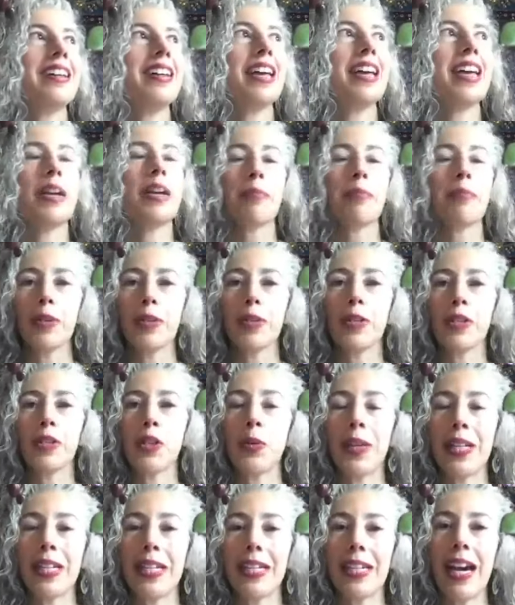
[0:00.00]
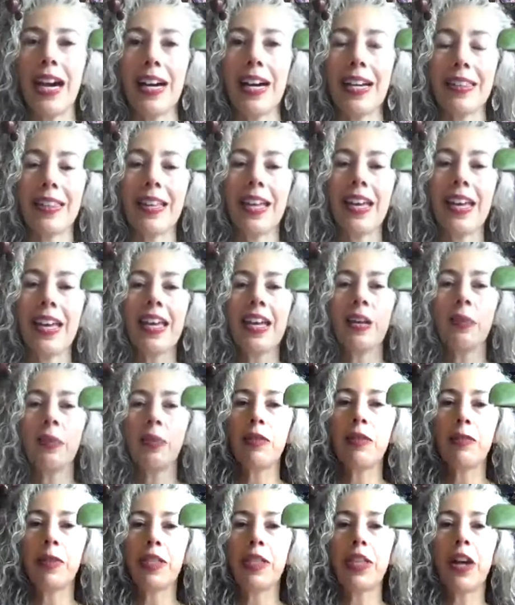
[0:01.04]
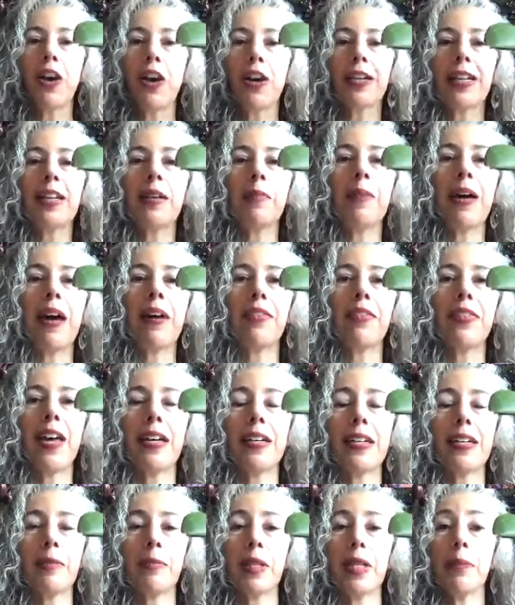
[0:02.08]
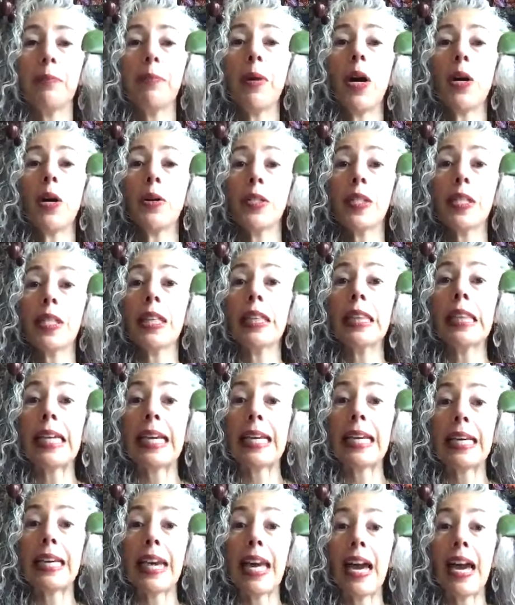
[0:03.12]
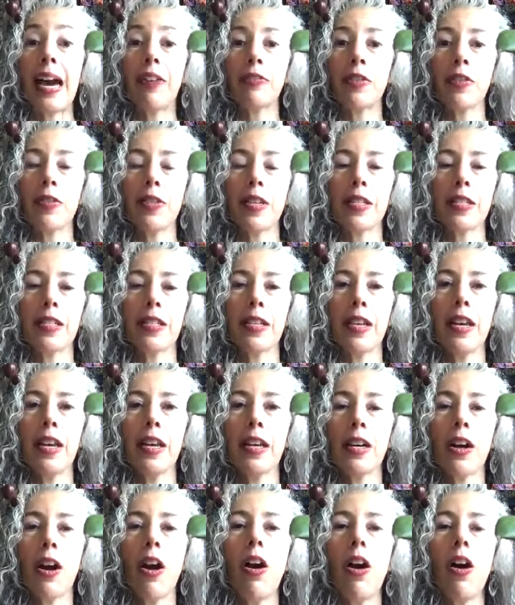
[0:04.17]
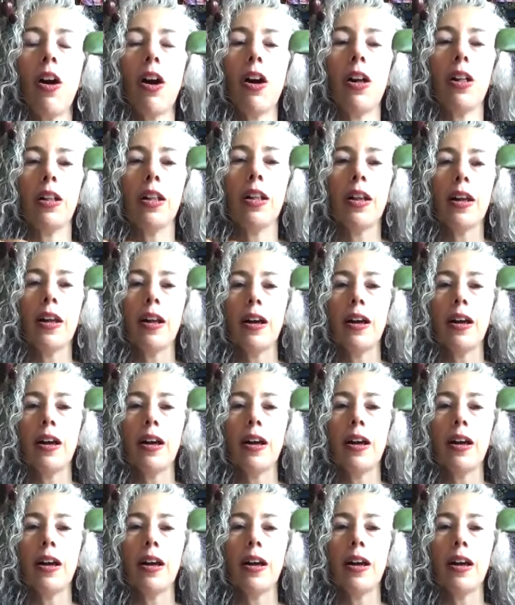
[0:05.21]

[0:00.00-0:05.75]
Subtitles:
April 29th. We've been talking about that, and I'm going to post the link after this call.